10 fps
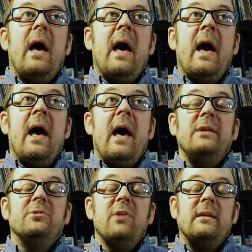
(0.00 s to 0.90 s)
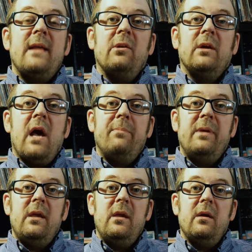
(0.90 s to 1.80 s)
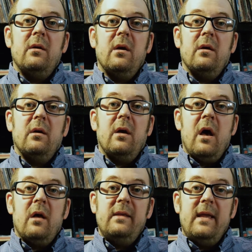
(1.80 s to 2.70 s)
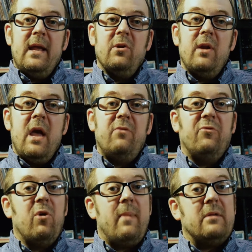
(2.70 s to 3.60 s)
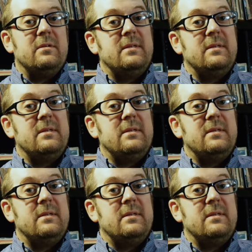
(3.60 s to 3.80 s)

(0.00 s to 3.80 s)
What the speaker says: I tracked down a copy on the internet for about